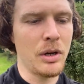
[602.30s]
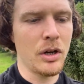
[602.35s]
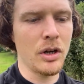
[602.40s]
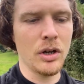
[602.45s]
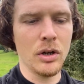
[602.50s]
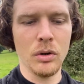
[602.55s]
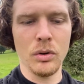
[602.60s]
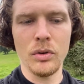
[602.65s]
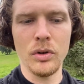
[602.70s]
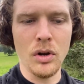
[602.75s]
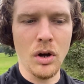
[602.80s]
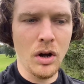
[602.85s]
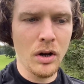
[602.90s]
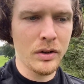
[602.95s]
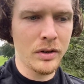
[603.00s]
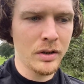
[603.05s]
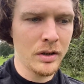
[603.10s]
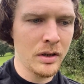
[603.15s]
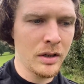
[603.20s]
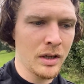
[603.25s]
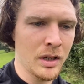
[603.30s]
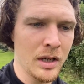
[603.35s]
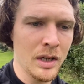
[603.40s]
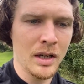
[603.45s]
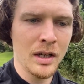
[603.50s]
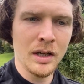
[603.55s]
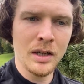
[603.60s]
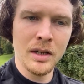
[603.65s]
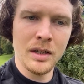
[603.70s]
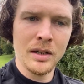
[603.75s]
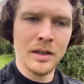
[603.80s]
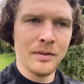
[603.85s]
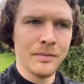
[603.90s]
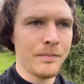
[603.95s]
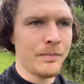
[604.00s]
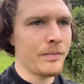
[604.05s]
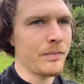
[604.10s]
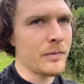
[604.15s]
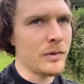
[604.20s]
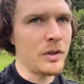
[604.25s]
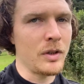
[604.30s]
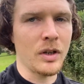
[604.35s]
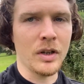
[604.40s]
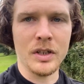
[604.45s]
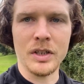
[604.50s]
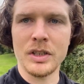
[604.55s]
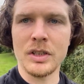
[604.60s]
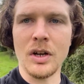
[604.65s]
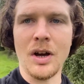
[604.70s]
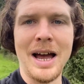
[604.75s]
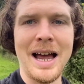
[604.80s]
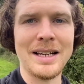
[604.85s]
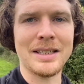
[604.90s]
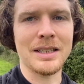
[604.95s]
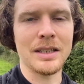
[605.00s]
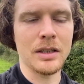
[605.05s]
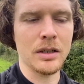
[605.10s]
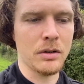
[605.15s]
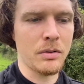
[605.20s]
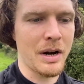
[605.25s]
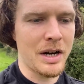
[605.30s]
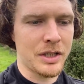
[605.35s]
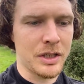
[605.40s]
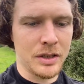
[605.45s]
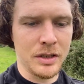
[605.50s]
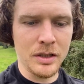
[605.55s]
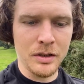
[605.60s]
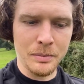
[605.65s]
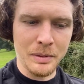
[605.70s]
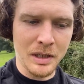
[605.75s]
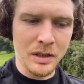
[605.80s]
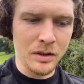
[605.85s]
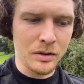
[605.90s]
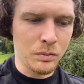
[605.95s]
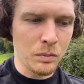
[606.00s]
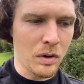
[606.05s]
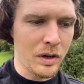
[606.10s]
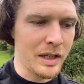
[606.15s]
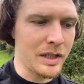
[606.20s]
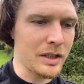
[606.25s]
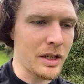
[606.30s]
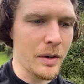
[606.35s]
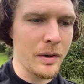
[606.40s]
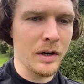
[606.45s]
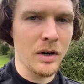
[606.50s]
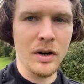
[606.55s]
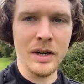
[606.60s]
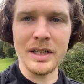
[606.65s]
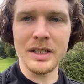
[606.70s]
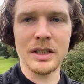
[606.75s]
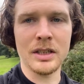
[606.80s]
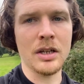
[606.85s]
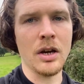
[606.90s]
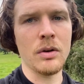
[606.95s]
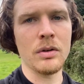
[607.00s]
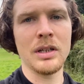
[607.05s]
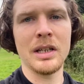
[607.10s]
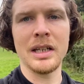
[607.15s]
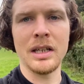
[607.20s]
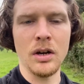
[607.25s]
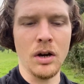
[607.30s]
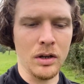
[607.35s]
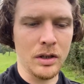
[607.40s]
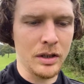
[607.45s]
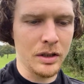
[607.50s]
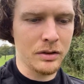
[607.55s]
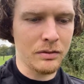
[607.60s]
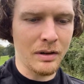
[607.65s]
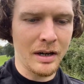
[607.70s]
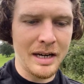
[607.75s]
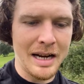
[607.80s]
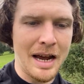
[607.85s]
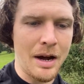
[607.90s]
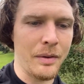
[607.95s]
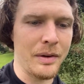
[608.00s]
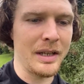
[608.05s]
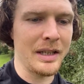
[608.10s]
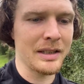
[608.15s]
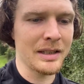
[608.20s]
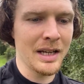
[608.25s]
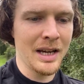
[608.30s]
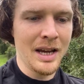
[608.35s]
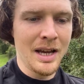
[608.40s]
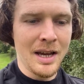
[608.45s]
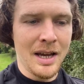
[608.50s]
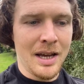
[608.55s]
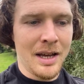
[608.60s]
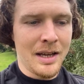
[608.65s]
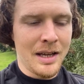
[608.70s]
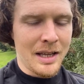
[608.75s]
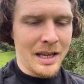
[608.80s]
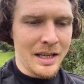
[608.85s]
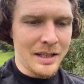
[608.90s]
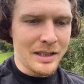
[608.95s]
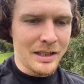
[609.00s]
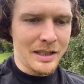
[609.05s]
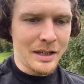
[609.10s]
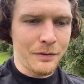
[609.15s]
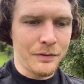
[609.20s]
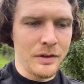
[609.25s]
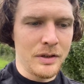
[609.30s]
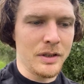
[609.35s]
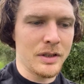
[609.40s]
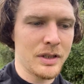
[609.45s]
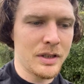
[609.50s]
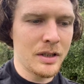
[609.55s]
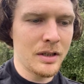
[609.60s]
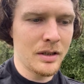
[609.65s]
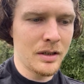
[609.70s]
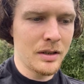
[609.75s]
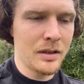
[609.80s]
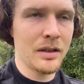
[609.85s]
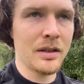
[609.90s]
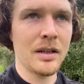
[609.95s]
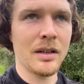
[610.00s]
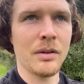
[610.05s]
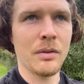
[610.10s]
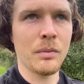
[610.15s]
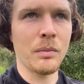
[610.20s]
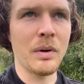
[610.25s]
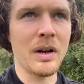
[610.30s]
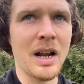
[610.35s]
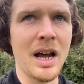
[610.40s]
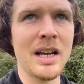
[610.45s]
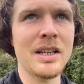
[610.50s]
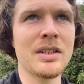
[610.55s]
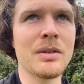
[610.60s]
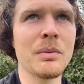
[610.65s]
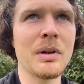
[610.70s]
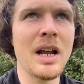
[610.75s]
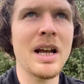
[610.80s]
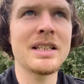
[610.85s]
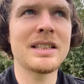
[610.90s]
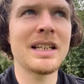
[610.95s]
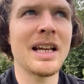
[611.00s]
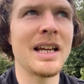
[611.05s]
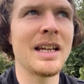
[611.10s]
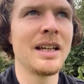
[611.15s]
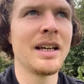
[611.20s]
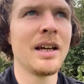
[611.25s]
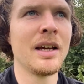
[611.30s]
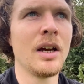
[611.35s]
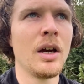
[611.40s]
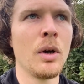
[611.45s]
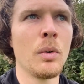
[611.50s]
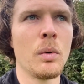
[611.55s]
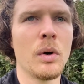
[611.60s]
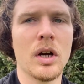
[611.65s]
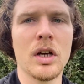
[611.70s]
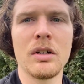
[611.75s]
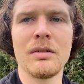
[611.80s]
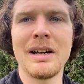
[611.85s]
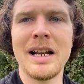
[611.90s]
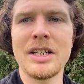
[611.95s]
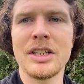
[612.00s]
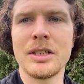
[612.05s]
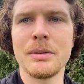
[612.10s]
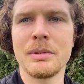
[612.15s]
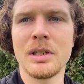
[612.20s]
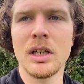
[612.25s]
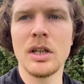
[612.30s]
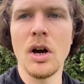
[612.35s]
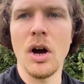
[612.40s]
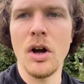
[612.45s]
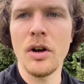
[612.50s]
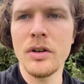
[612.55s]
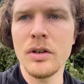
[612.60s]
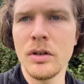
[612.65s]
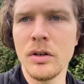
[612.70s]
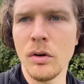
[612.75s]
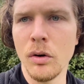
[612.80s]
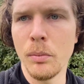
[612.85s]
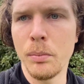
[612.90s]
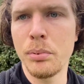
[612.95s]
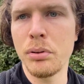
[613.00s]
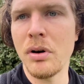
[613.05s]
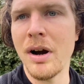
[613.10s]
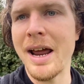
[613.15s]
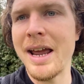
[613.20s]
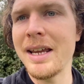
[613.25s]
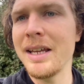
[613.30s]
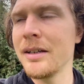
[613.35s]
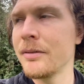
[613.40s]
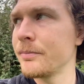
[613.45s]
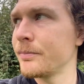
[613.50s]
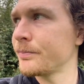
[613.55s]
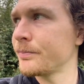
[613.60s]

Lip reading: her, or not. You got to start asking the questions, because what is going on is totally godless right now. And here's the difference. When I say work on a relationship to God or pray,